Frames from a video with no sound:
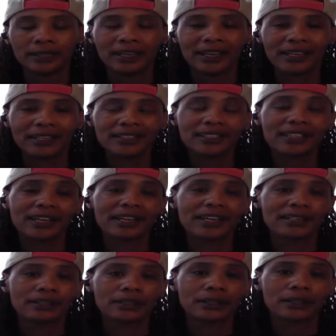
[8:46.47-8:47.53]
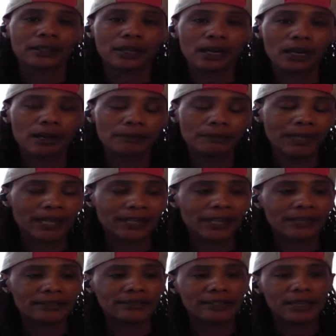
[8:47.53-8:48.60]
And again, like
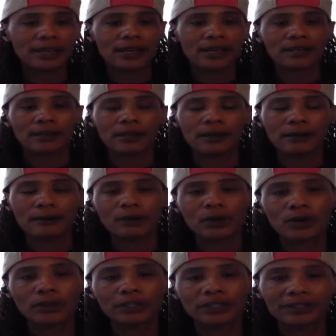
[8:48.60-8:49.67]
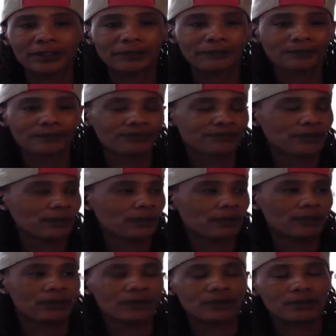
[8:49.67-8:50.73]
I said earlier,
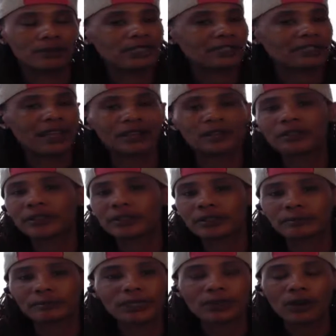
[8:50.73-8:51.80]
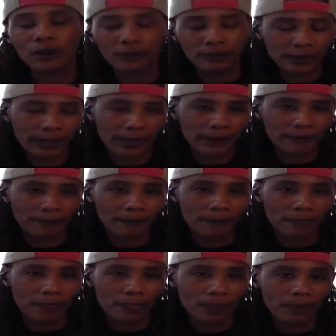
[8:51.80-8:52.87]
it's not going to be overnight.
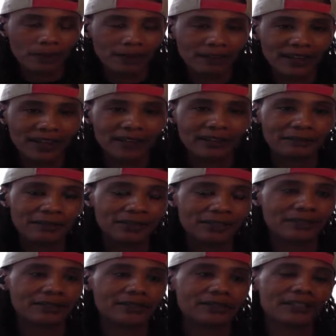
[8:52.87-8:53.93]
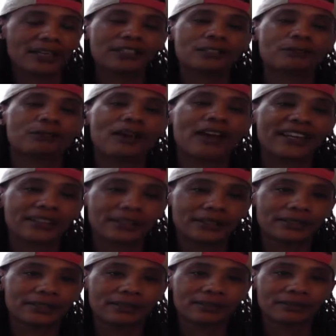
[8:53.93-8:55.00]
Okay, because it takes
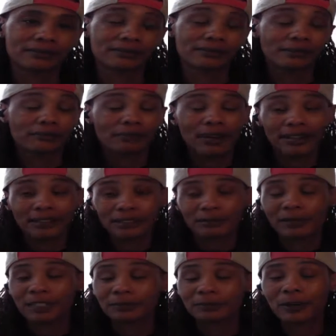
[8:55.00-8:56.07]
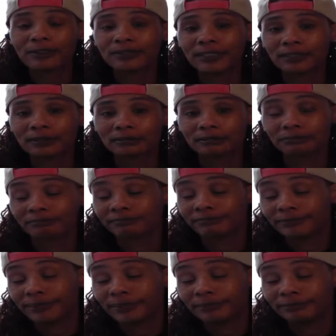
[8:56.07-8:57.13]
practice. Practice makes perfect.
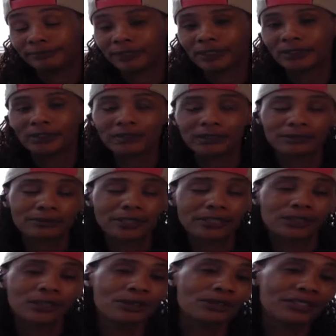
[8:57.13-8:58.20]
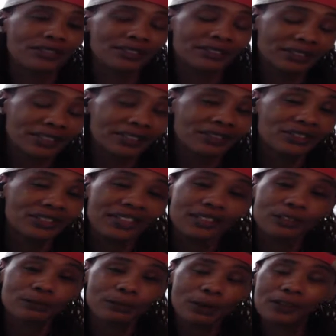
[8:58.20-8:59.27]
There's really no such thing
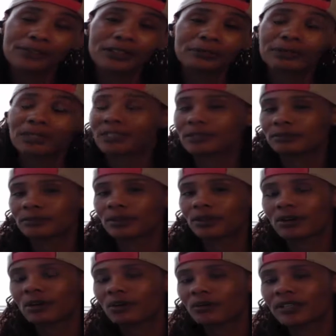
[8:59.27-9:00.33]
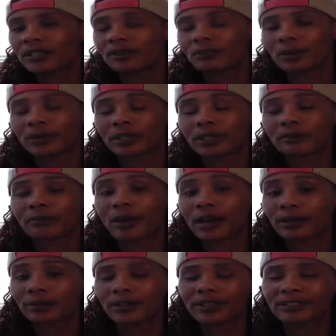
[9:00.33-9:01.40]
as perfect, because we're always a work in
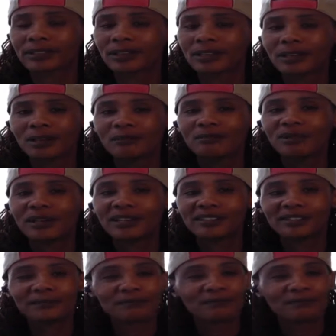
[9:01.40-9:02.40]
progress. But